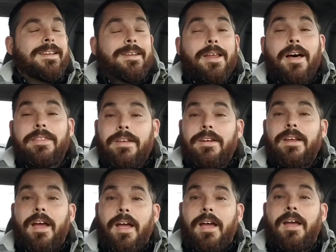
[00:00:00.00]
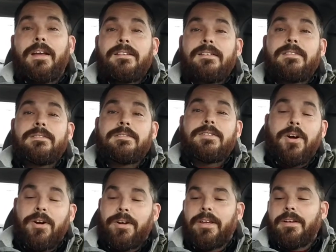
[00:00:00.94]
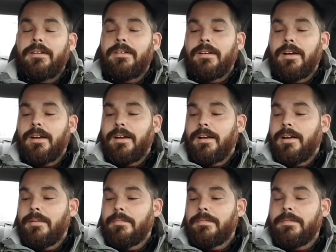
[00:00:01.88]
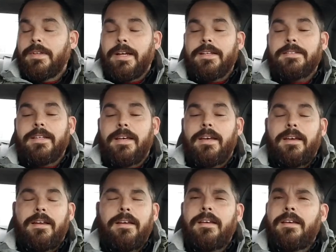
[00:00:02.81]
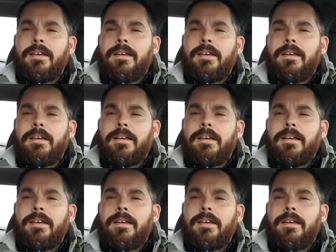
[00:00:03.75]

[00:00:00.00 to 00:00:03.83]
nothing at Target. Um, like I said,